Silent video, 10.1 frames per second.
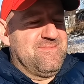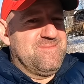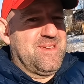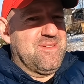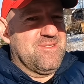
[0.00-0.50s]

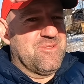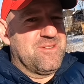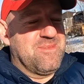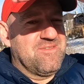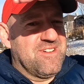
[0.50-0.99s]
Maybe that
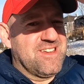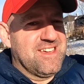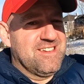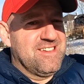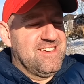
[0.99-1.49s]
wouldn't be funny.
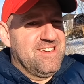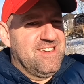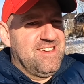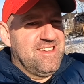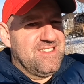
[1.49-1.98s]

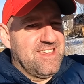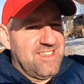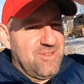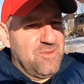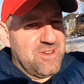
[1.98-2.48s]
Then
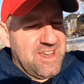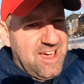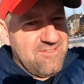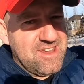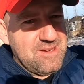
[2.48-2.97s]
you wouldn't
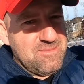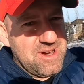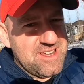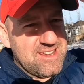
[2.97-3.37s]
have anybody